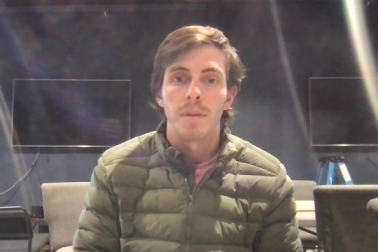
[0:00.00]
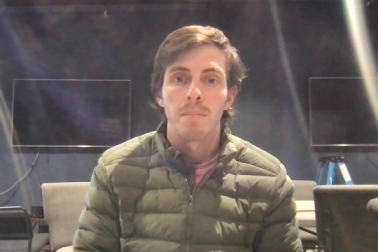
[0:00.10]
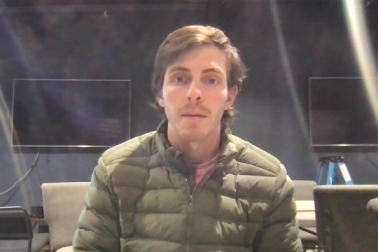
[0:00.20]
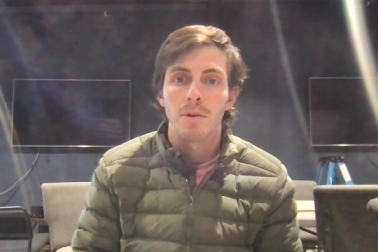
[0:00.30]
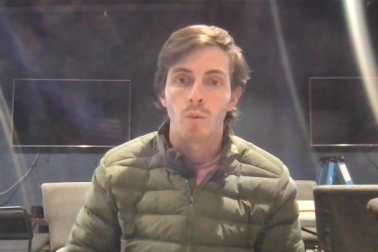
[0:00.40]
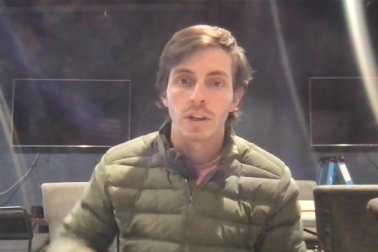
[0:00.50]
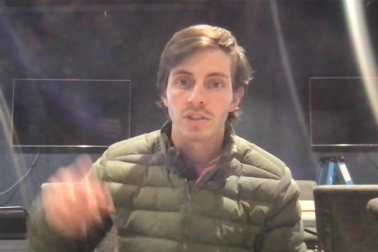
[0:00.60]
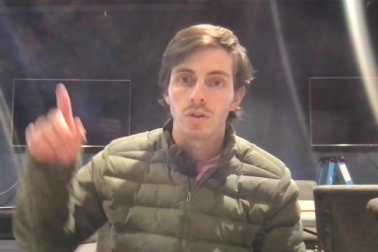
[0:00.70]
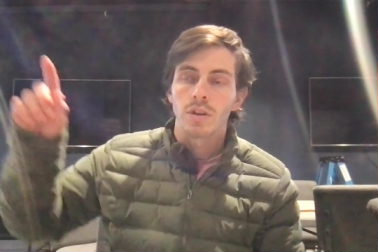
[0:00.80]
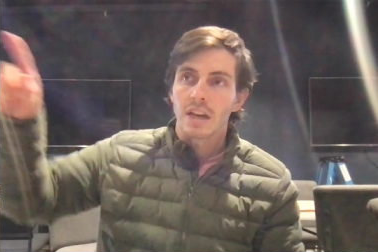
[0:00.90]
maybe one
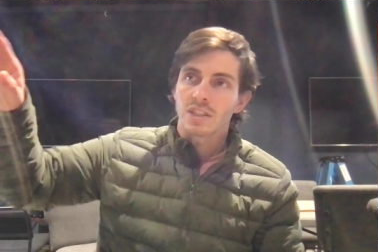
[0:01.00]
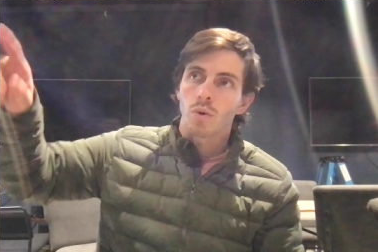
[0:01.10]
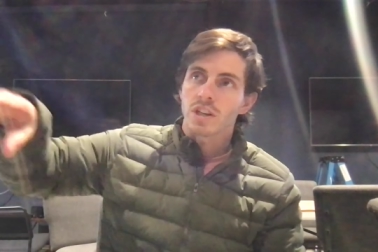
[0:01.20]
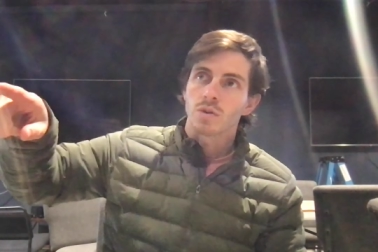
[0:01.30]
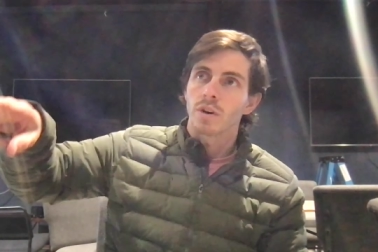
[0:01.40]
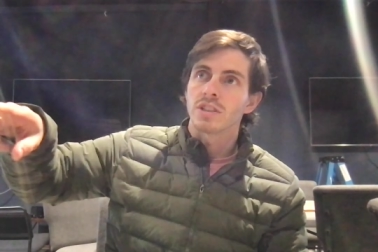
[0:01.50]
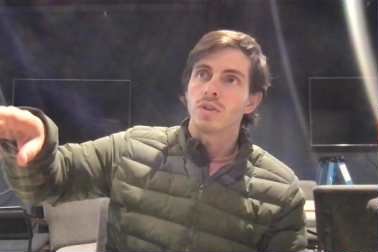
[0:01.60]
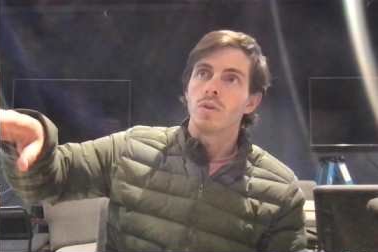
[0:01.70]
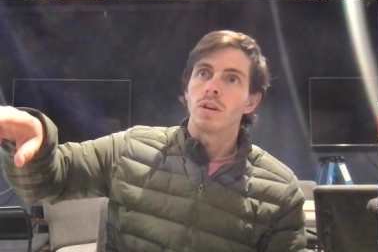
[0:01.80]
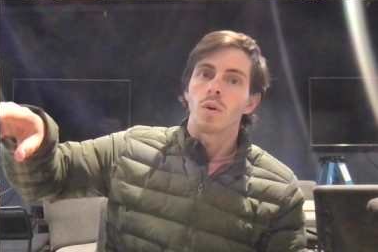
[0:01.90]
student, you ask a question to one
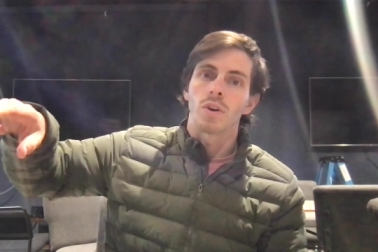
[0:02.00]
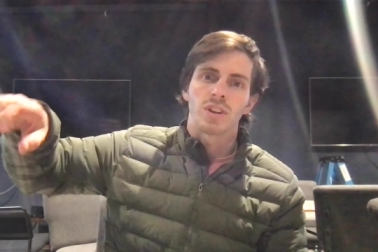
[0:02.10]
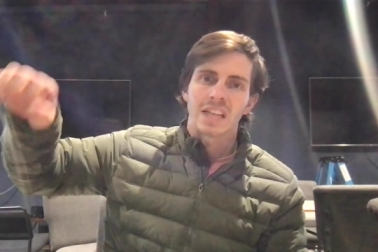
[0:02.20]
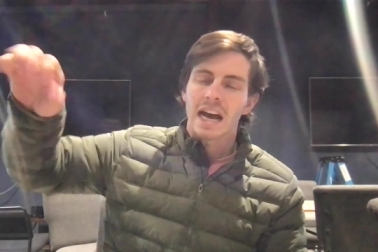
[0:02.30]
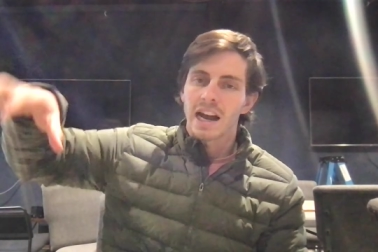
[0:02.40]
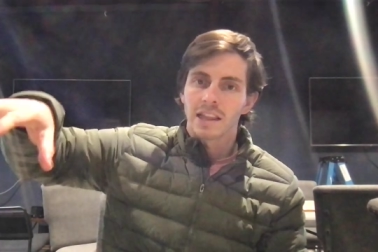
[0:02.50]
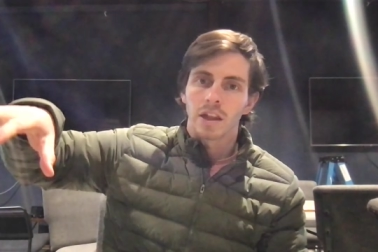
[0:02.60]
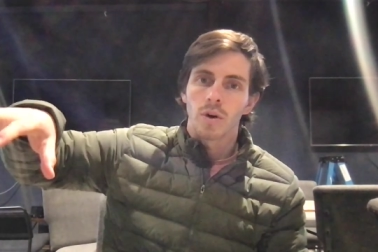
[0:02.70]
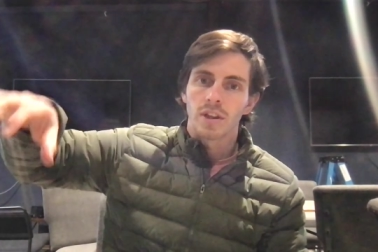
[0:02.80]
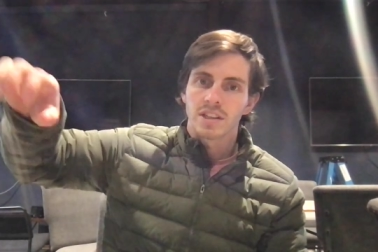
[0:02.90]
student, or there's a
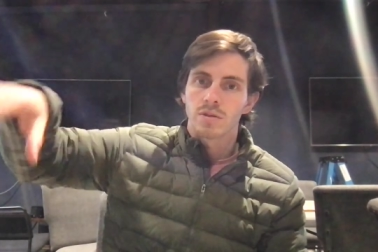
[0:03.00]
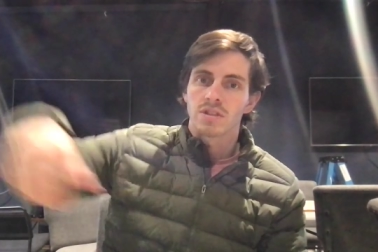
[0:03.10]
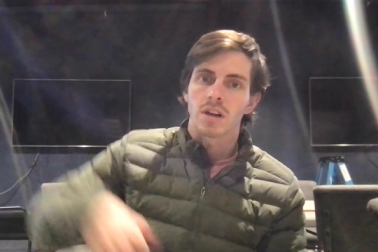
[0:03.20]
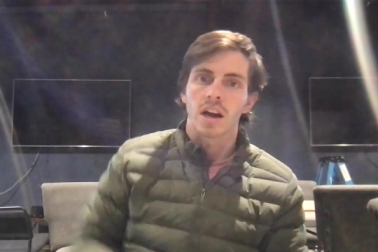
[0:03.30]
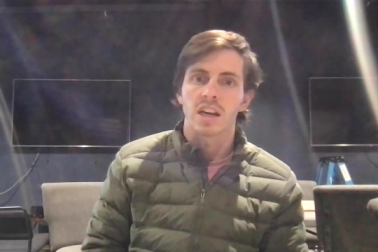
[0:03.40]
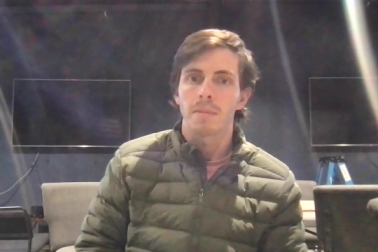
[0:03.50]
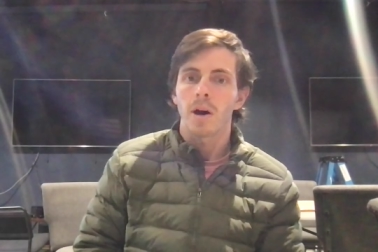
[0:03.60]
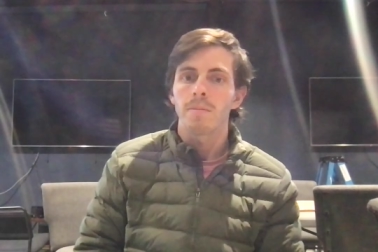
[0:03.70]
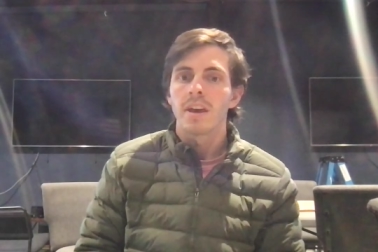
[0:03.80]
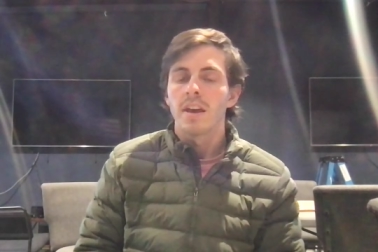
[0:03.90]
high-low that a student's talking
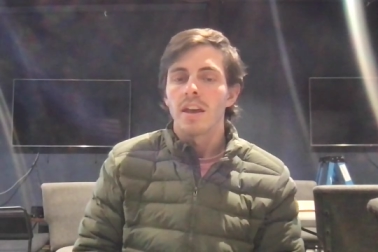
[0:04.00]
about.